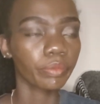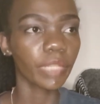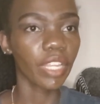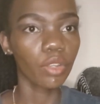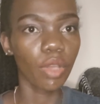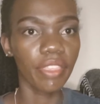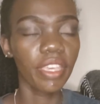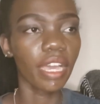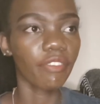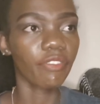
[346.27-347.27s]
I don't know, I
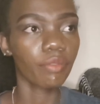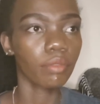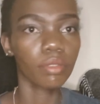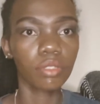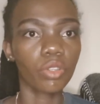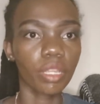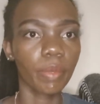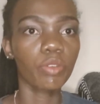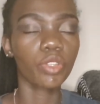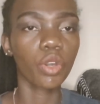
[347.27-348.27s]
think I've talked
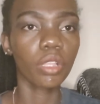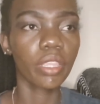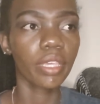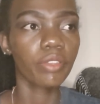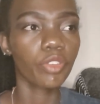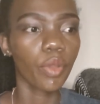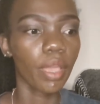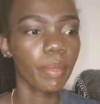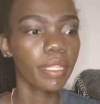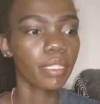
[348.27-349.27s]
about all the
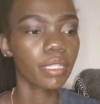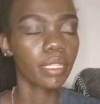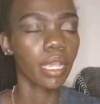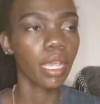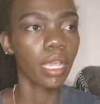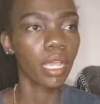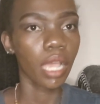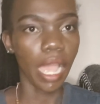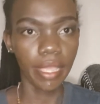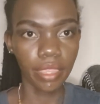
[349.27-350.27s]
requirements.
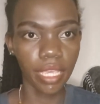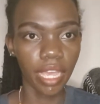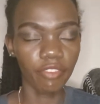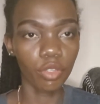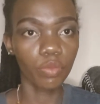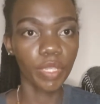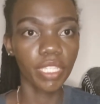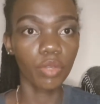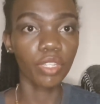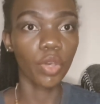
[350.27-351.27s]
I think I've not missed
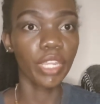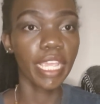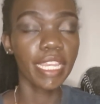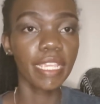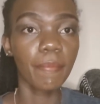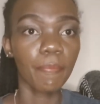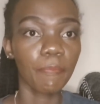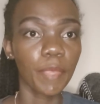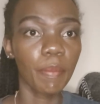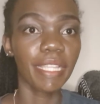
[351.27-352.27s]
out on any,
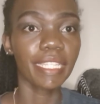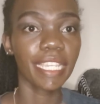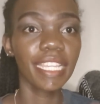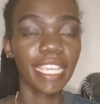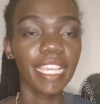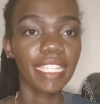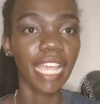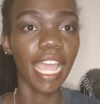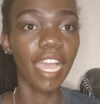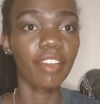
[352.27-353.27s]
but in case I
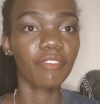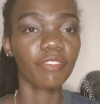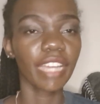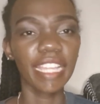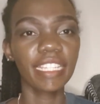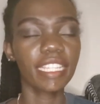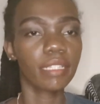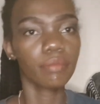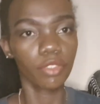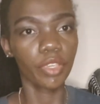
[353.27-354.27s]
have,
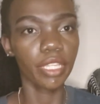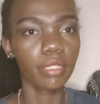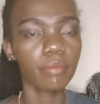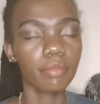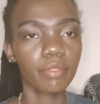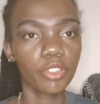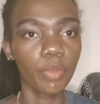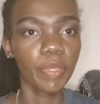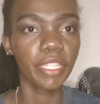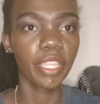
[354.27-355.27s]
kindly you can
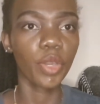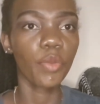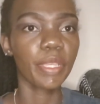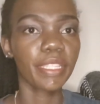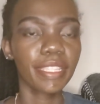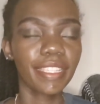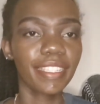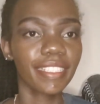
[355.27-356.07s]
drop it in the comments.